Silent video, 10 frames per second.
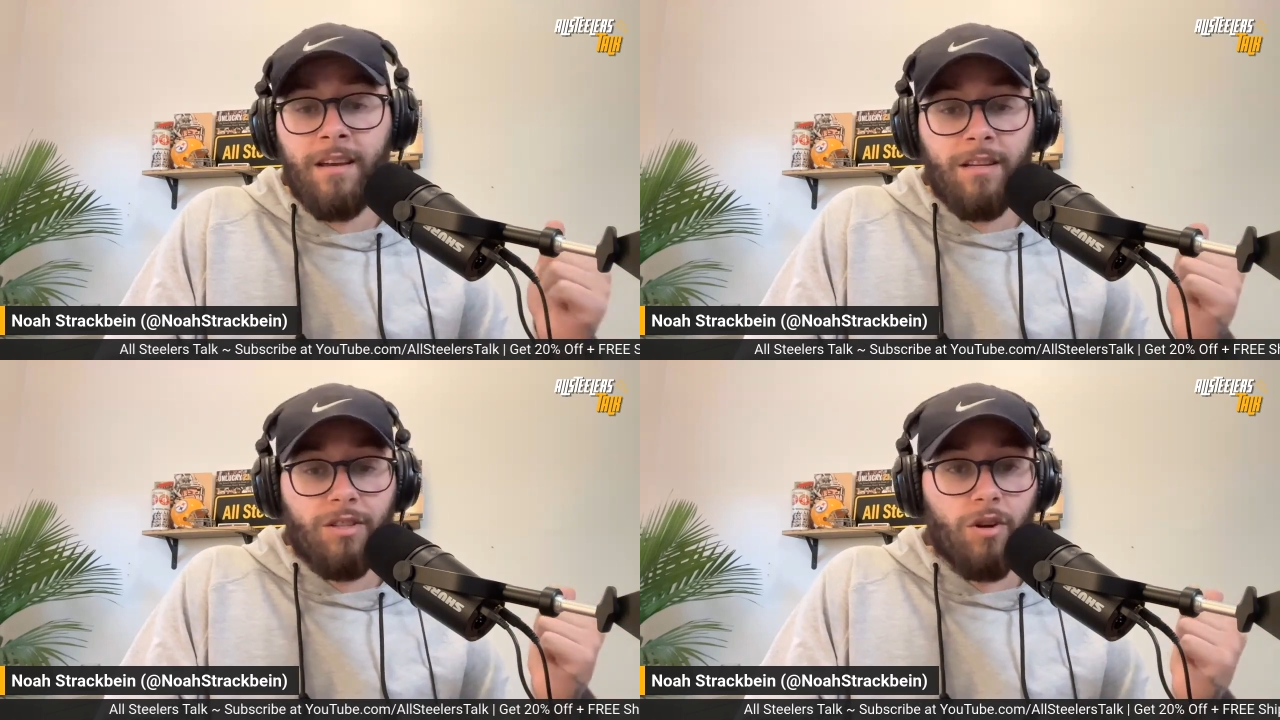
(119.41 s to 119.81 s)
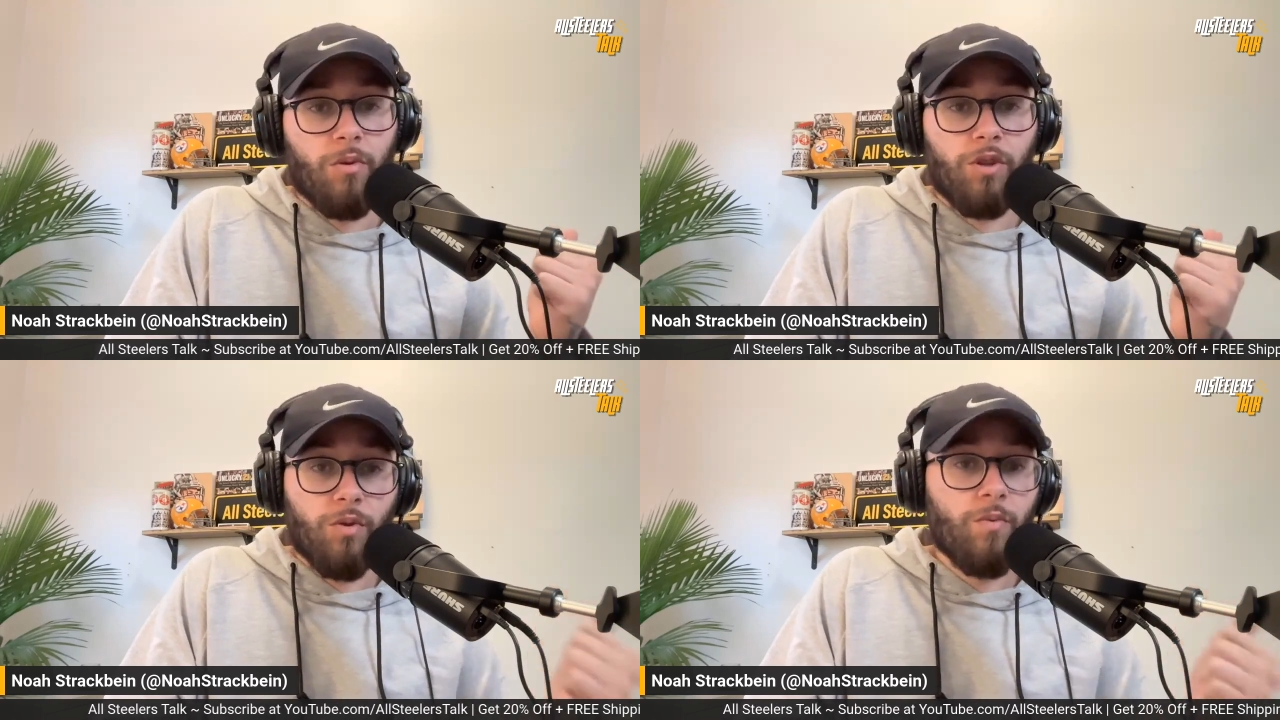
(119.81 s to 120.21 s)

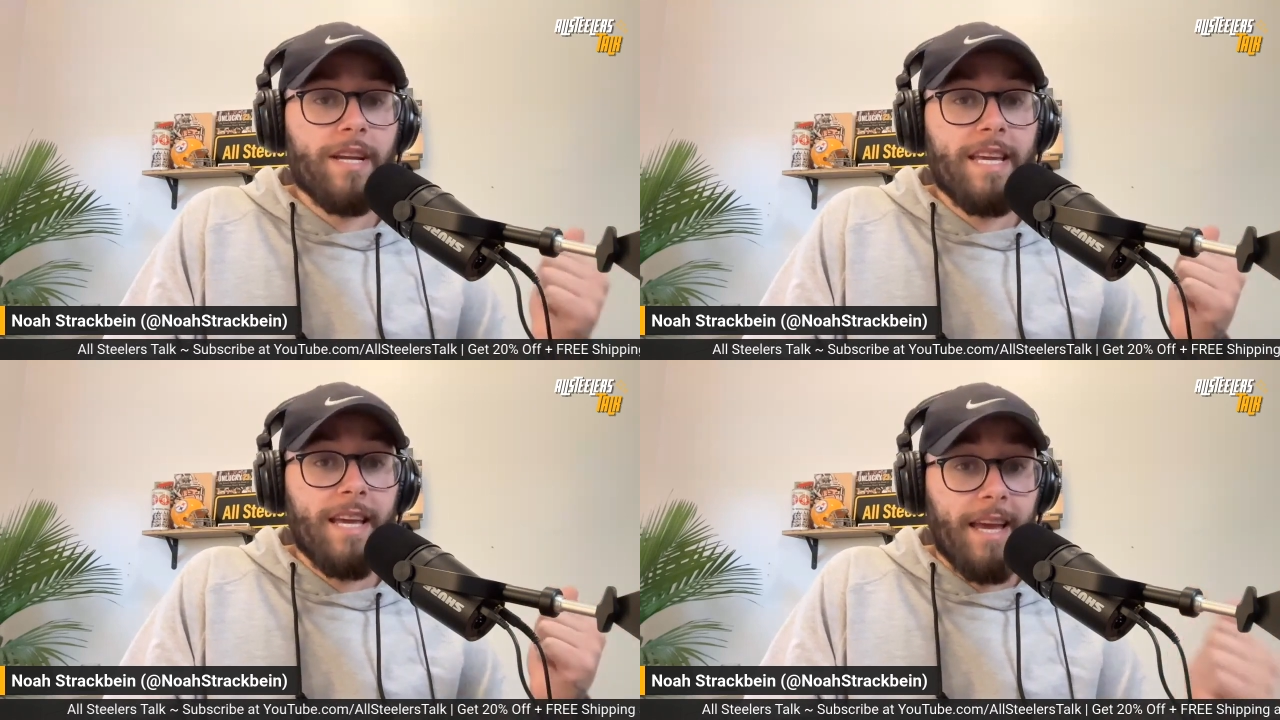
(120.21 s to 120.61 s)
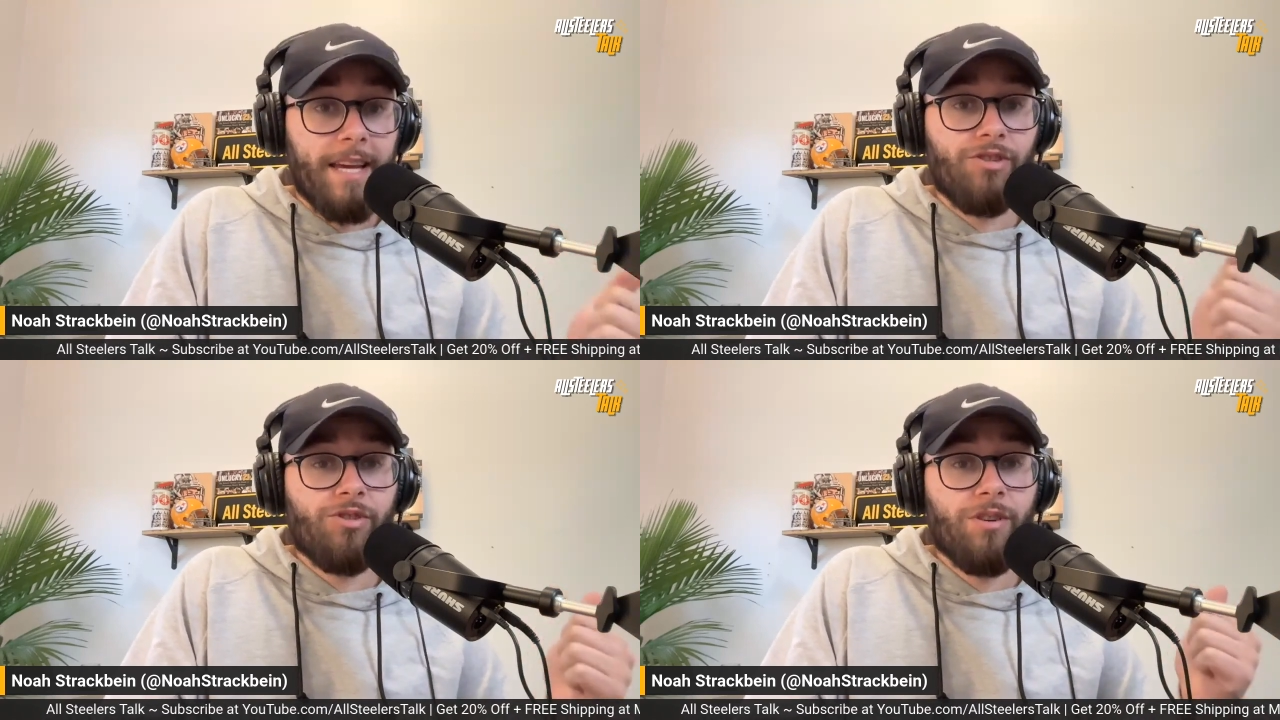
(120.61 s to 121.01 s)
So three
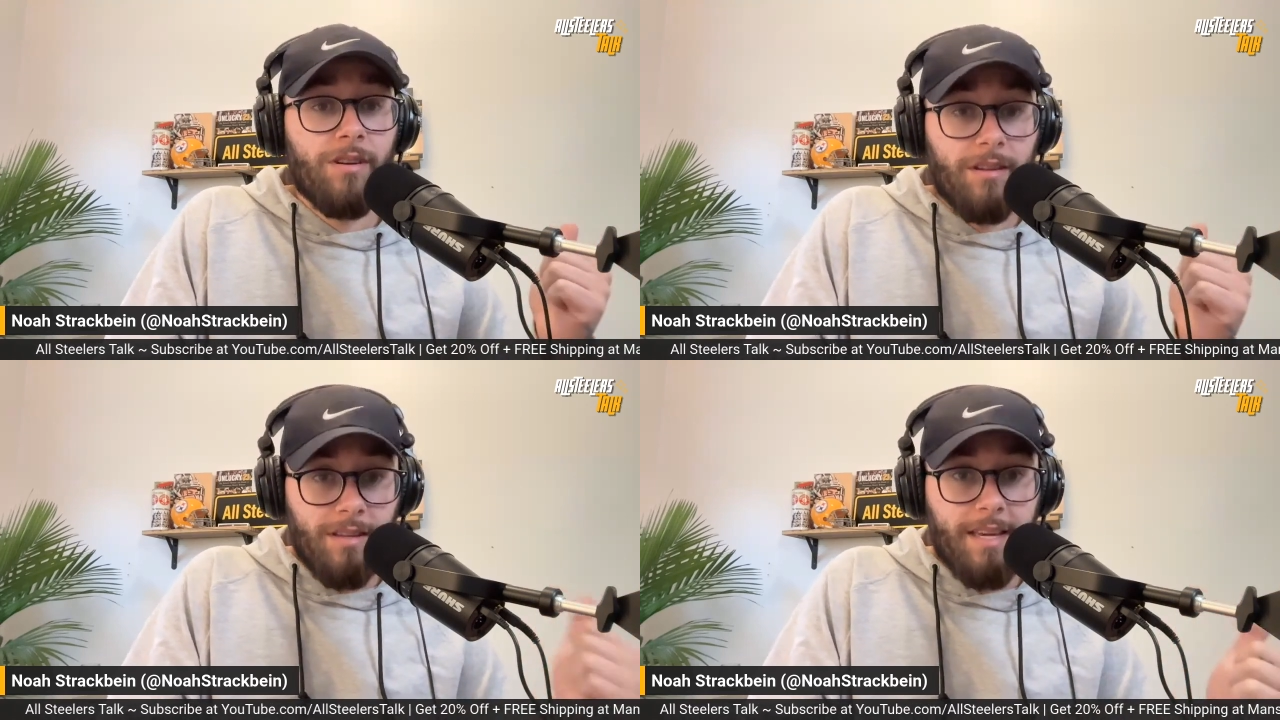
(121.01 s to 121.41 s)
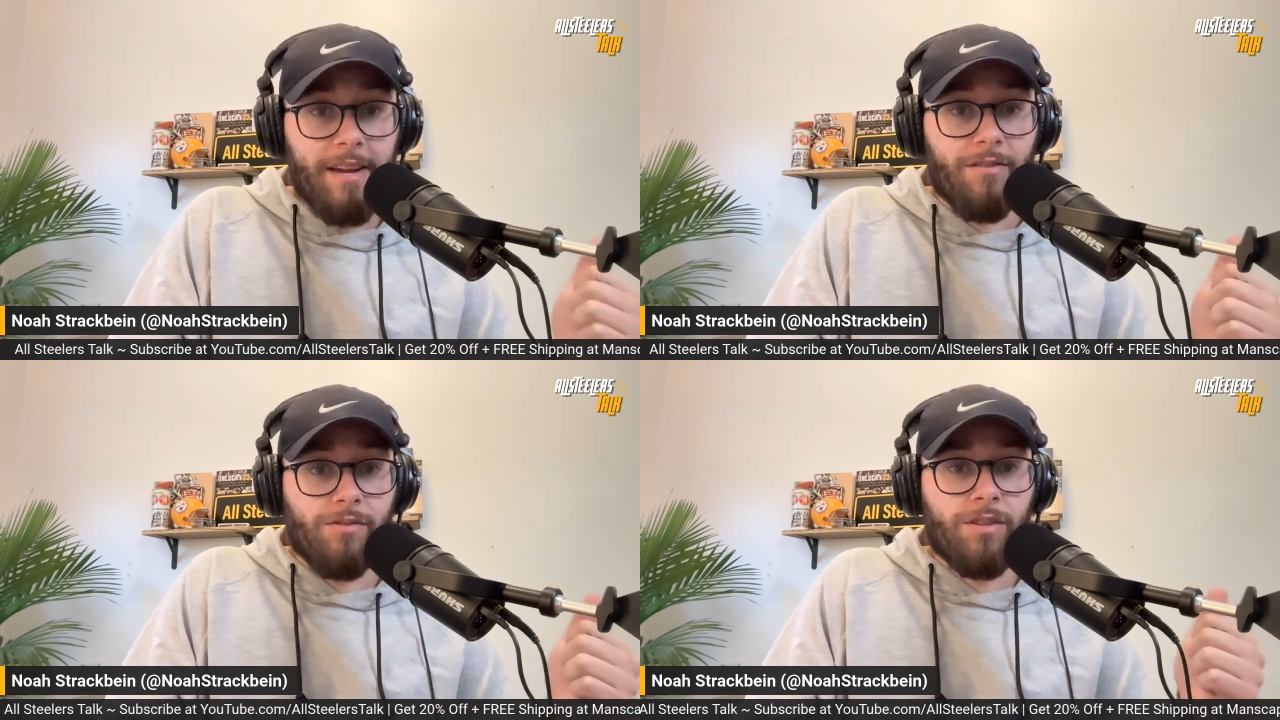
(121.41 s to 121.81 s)
ish
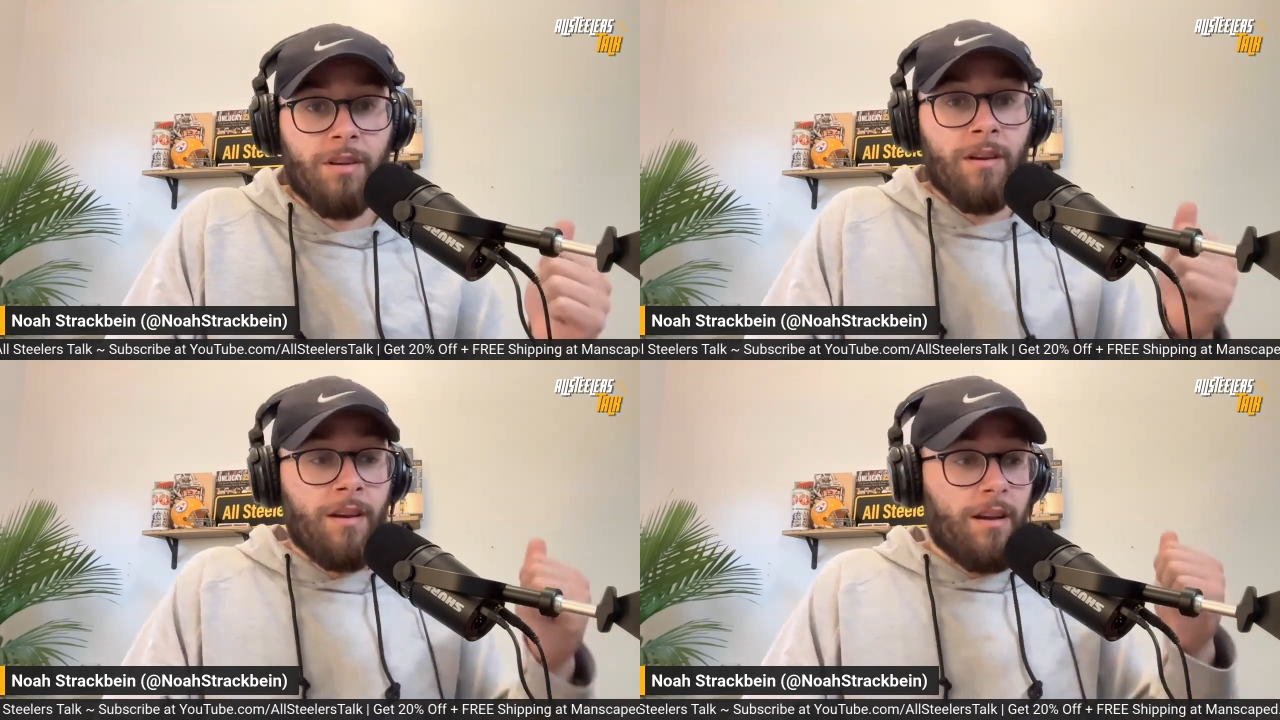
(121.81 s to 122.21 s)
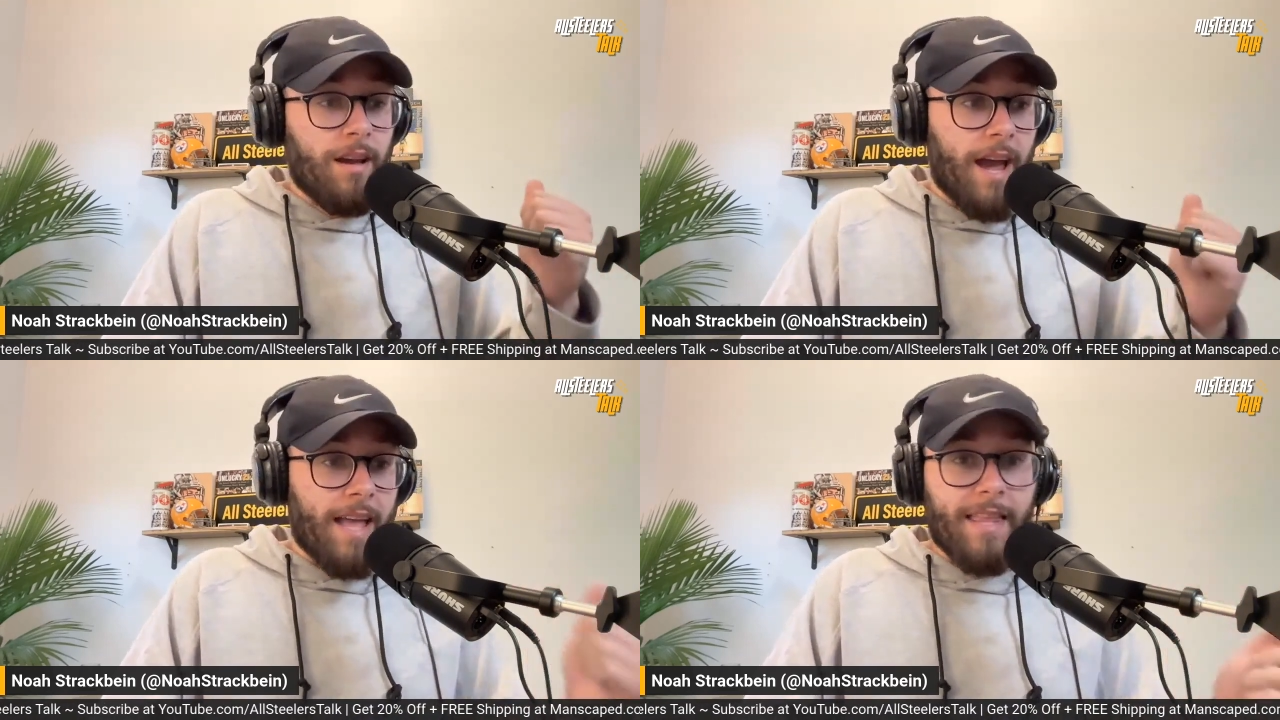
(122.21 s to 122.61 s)
years.
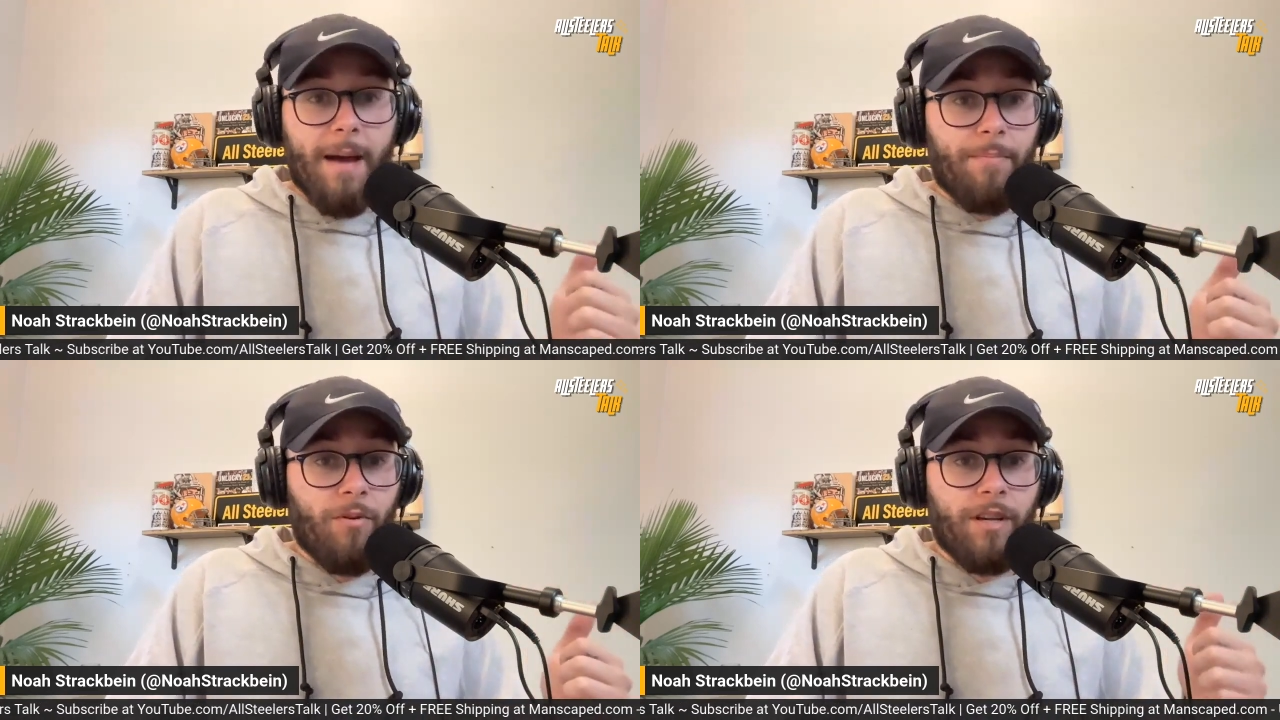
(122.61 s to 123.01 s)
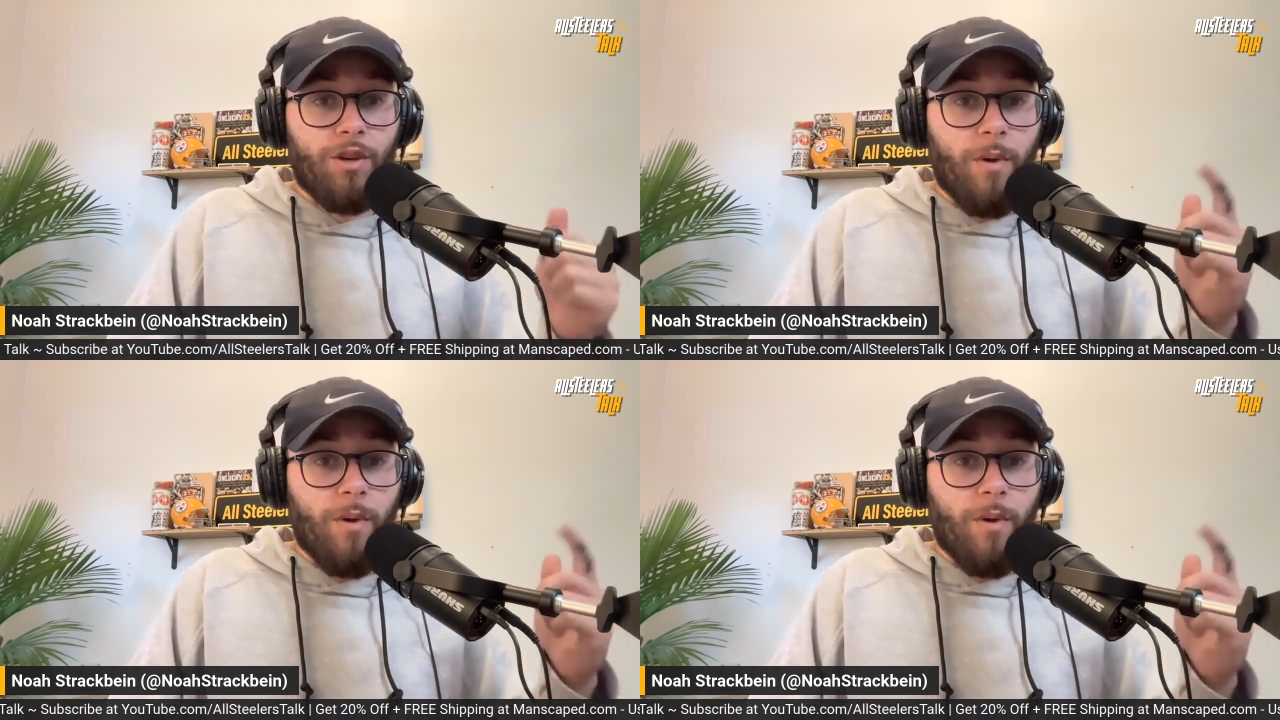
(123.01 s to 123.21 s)
At that point, you